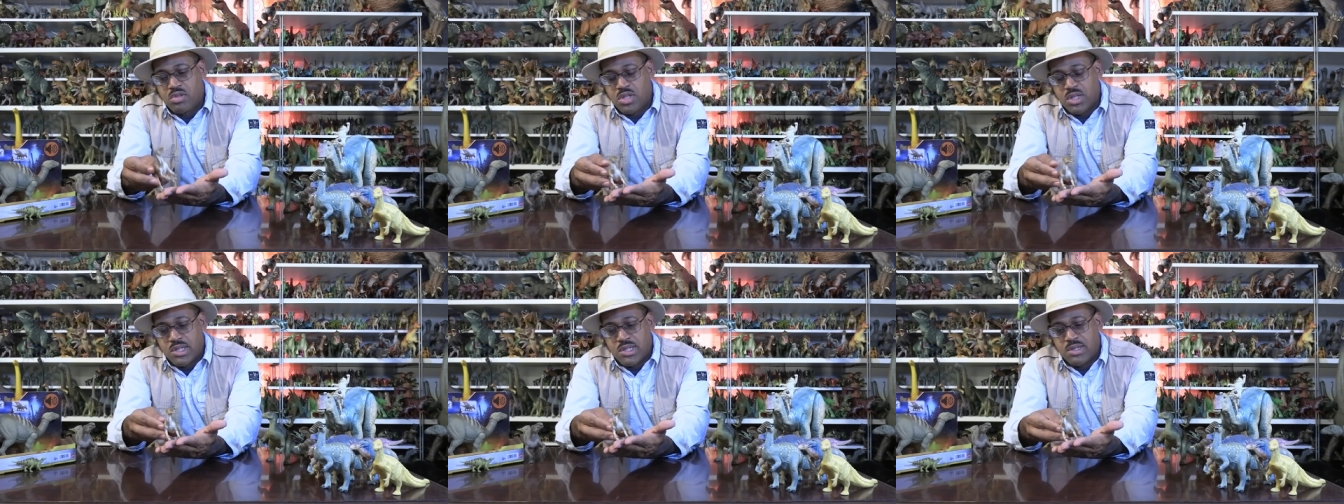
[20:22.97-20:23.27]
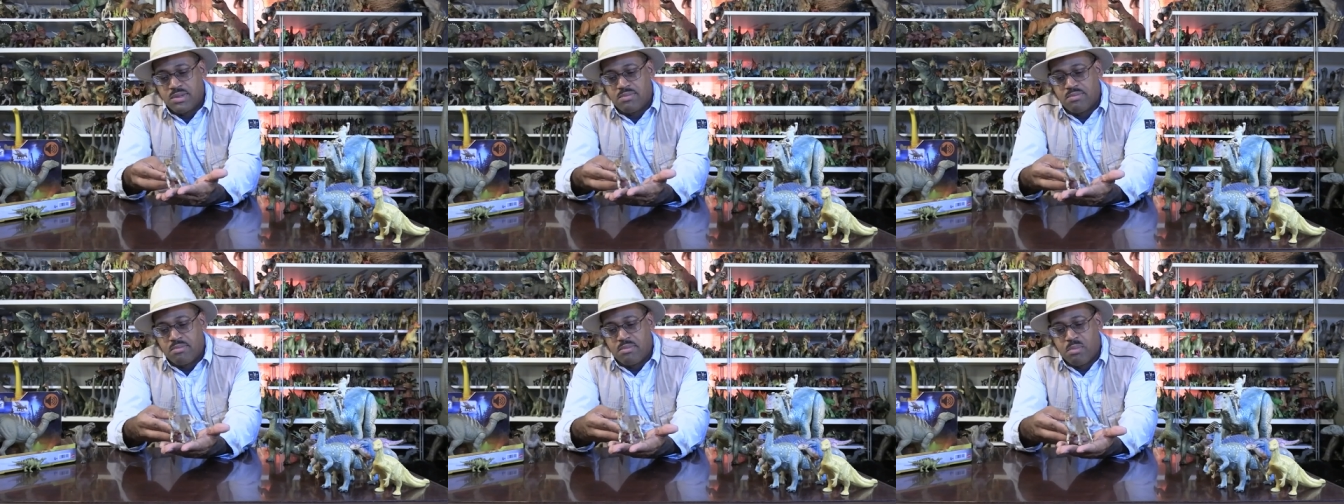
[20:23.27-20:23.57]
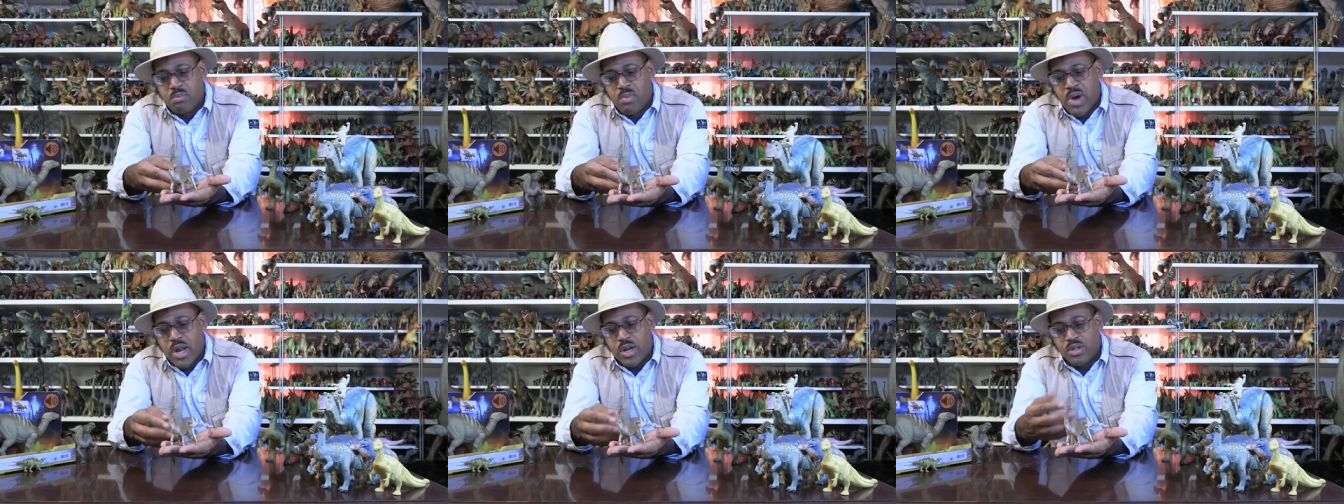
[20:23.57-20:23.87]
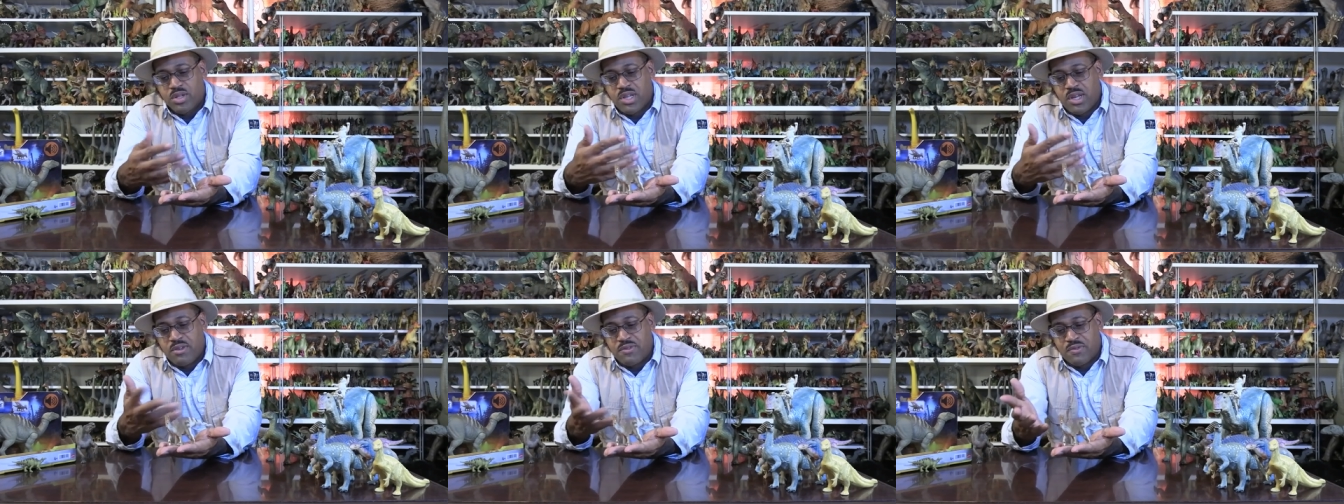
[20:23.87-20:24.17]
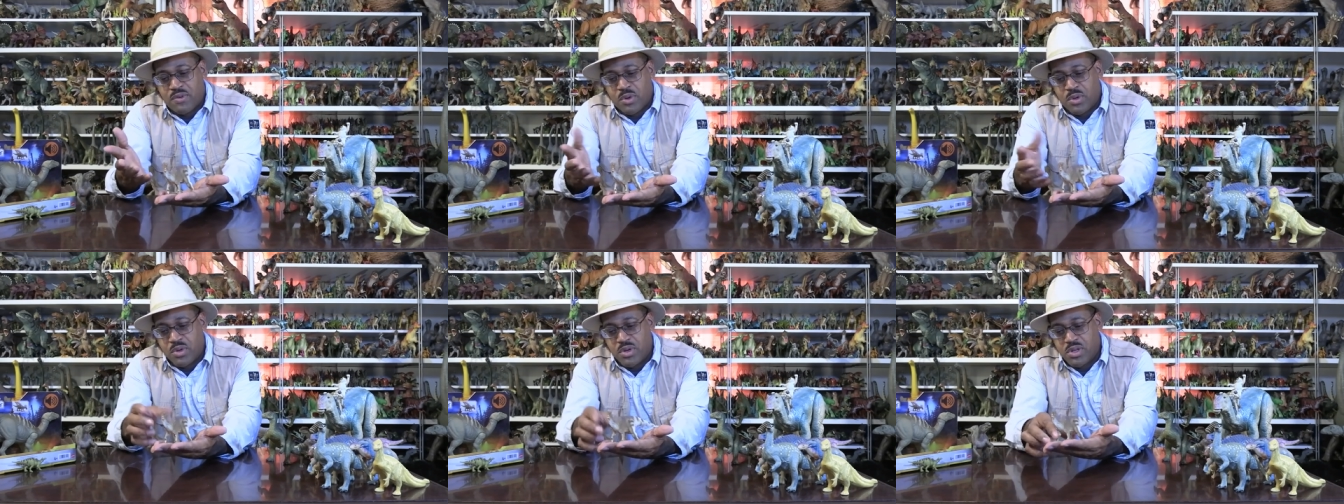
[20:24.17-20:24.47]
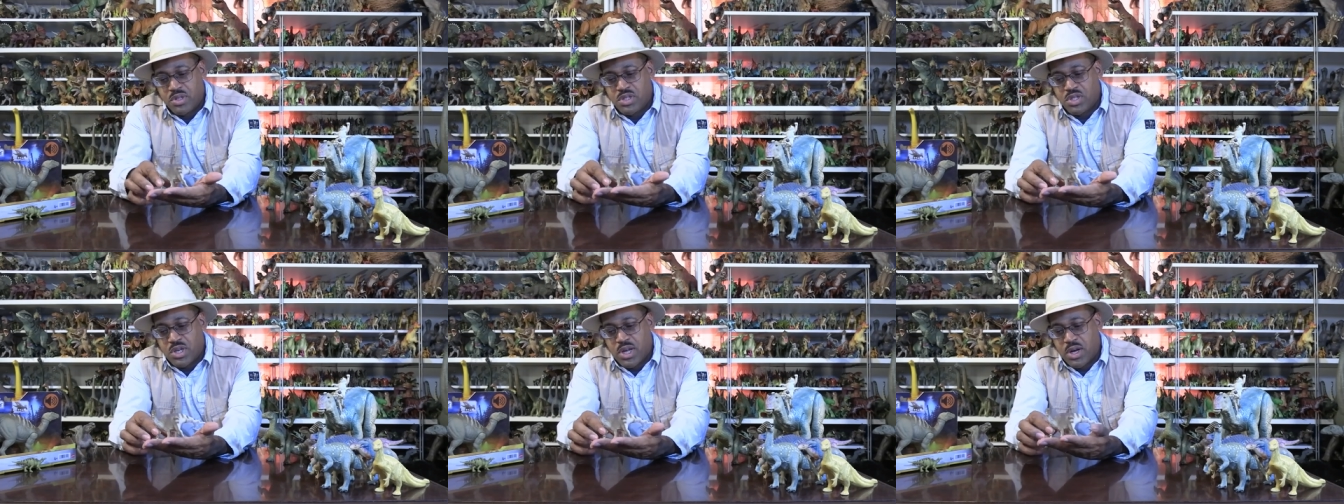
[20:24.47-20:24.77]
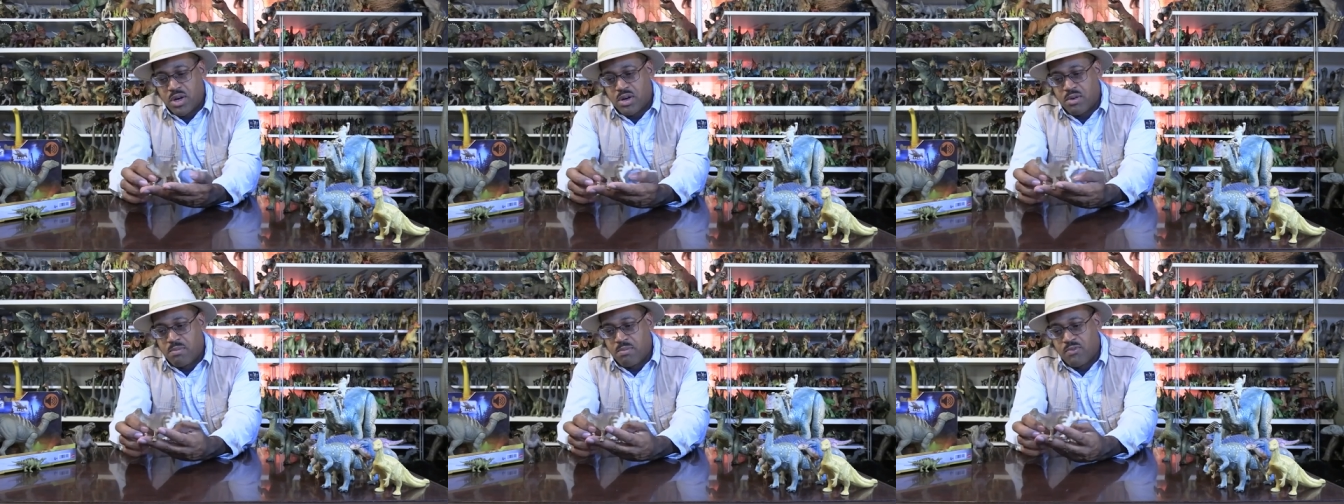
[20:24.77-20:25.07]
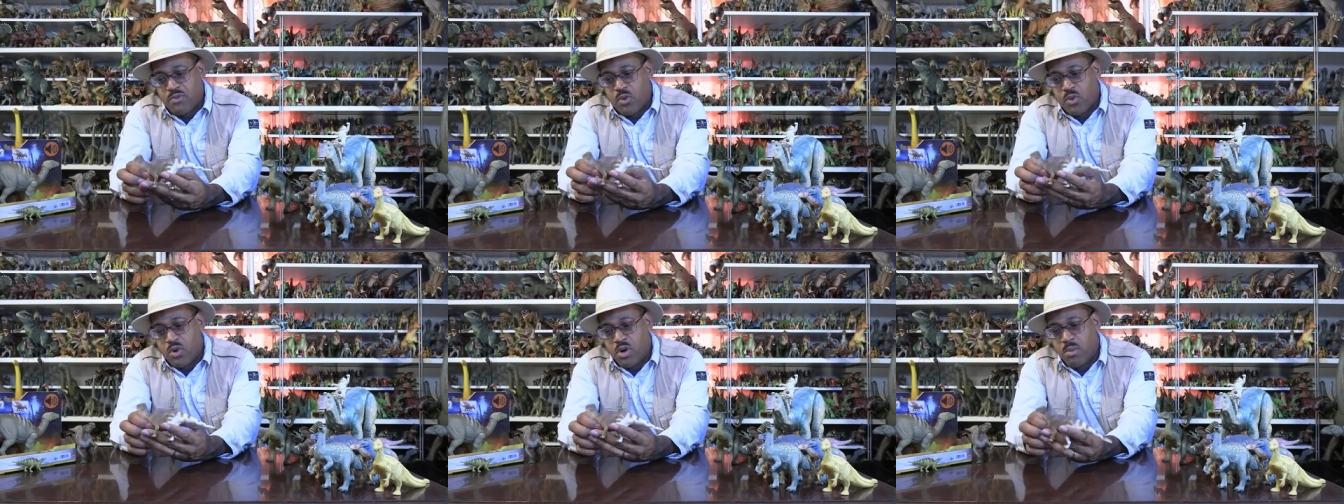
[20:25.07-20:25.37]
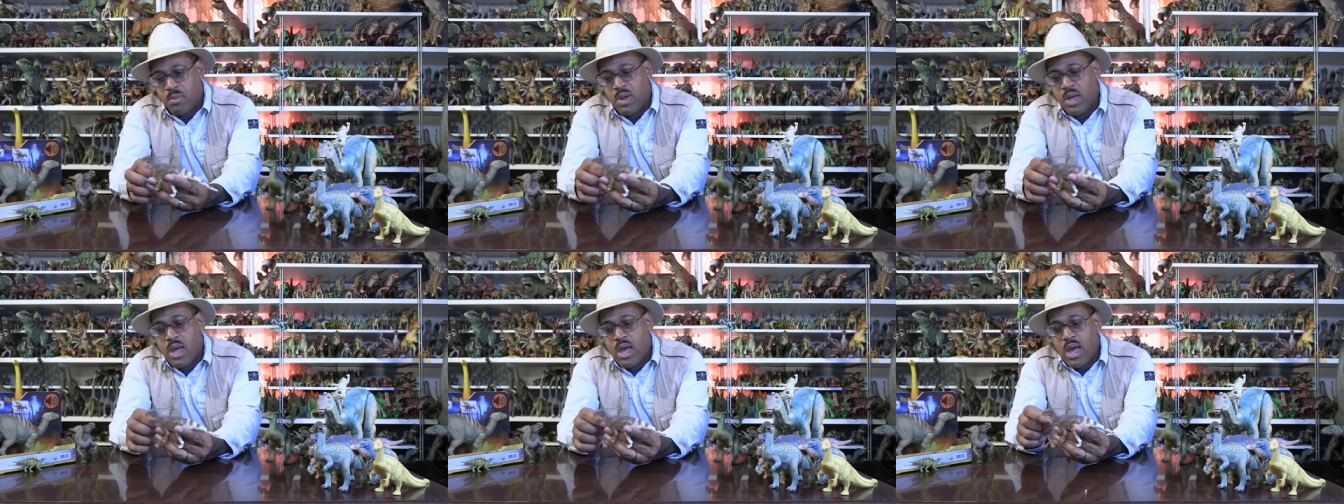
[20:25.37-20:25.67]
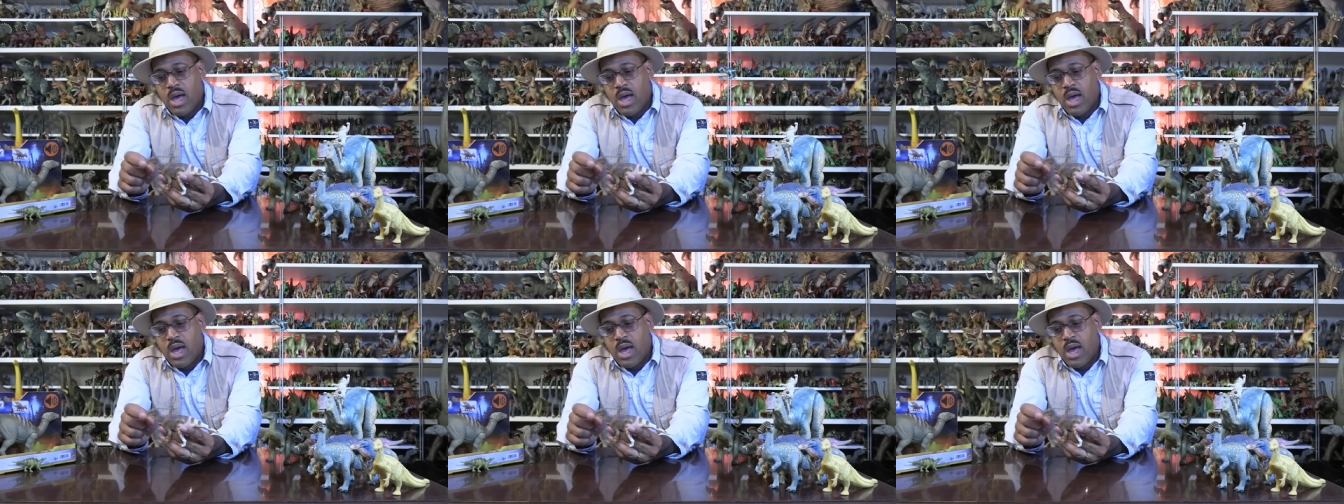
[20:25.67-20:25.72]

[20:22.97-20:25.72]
just Model T forward, generic form.